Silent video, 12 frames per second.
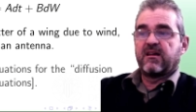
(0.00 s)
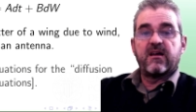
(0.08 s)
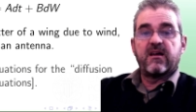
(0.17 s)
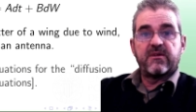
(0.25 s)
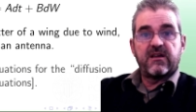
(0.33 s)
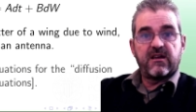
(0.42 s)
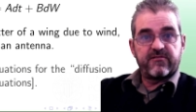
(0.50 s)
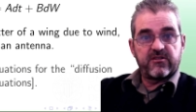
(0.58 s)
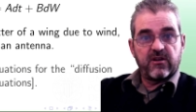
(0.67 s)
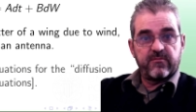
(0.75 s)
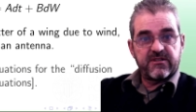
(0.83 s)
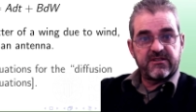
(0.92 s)
I may have
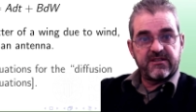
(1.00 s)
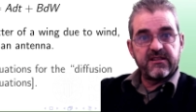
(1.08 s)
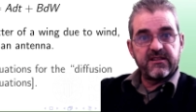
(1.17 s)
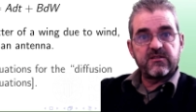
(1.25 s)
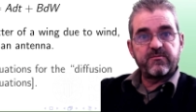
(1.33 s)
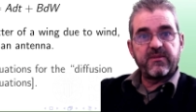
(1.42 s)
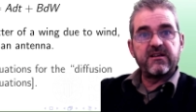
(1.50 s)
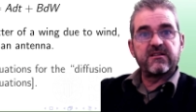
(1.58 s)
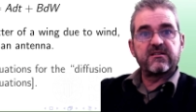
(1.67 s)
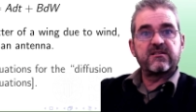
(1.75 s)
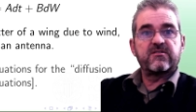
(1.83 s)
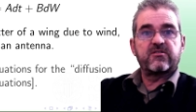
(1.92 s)
some state
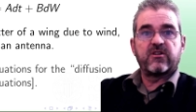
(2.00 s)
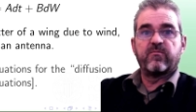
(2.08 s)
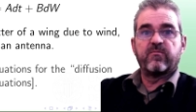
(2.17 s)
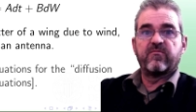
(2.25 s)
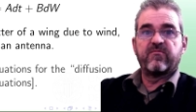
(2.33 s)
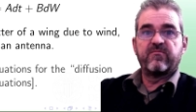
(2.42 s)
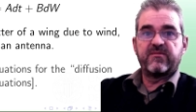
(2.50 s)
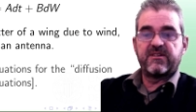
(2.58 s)
space, some